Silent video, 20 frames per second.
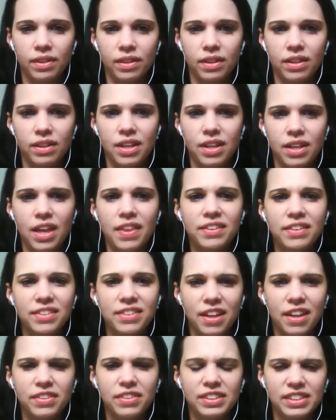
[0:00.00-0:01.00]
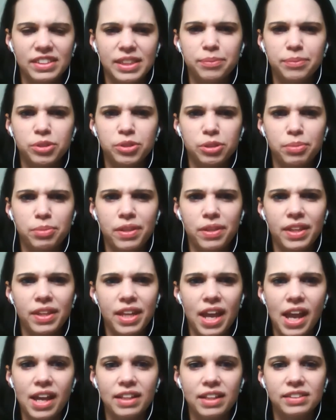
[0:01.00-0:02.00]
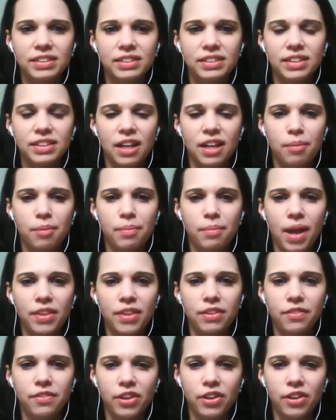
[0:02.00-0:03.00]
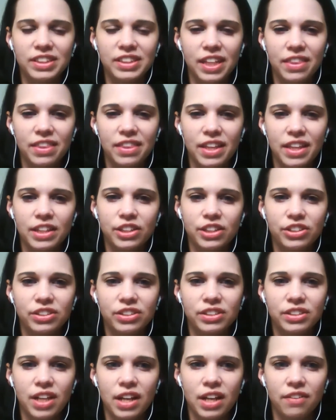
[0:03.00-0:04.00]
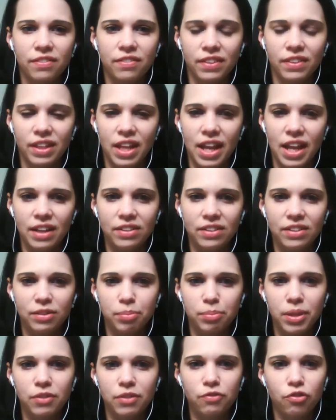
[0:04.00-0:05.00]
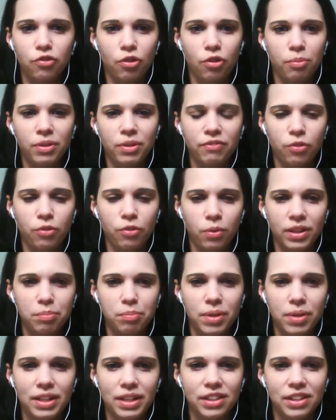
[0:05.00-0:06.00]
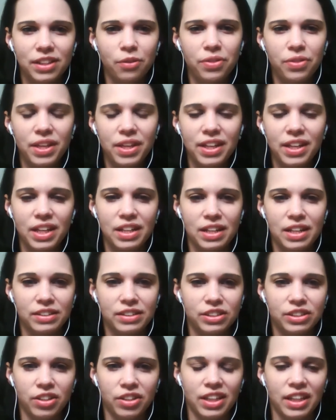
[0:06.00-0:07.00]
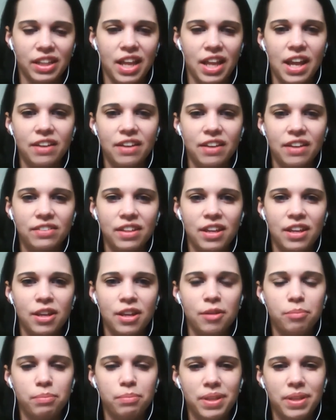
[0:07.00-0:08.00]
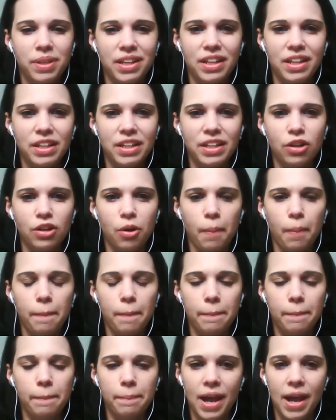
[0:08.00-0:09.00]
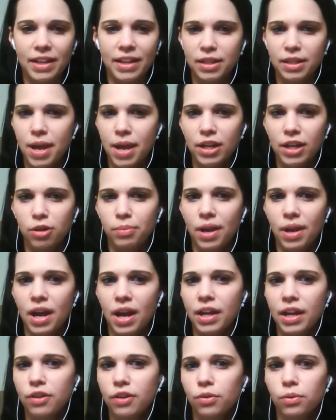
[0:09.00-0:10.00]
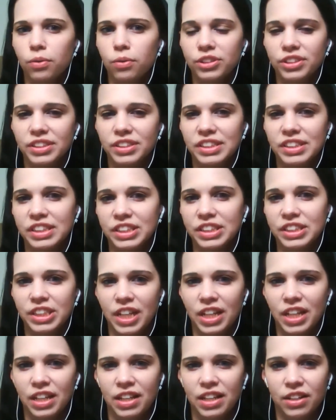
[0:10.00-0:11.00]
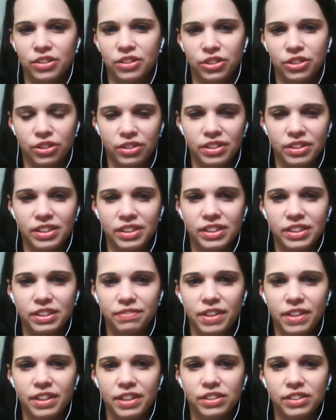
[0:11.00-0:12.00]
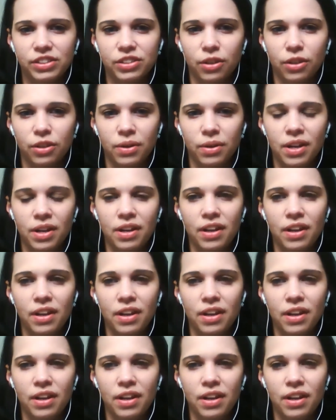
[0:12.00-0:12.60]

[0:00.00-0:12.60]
Yeah, that definitely seems to be the case. At the very least, I think he just kind of likes being forwardly placed. I don't think he necessarily likes being, back in the pack or behind horses and taking that dirt in his face. So,